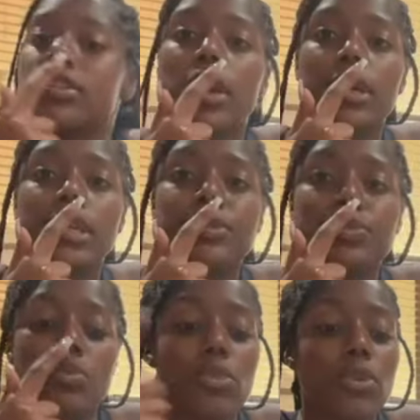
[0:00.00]

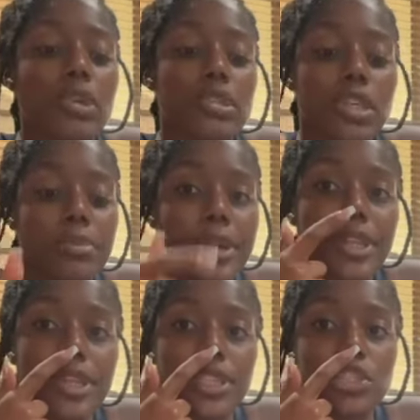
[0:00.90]
am going to eat my
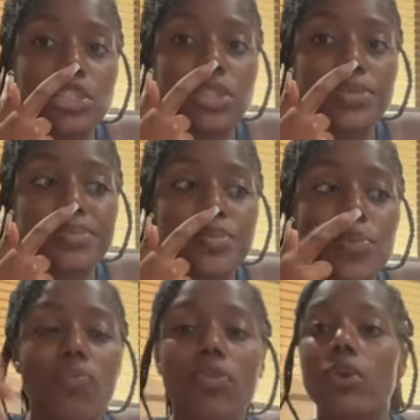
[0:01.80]
lunch,
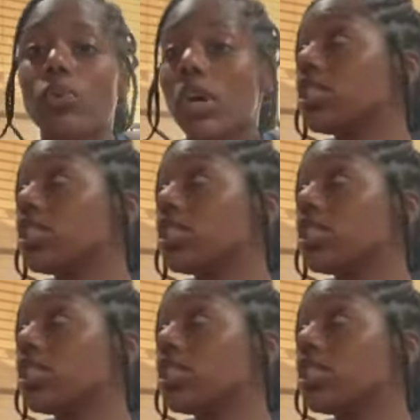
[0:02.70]
watch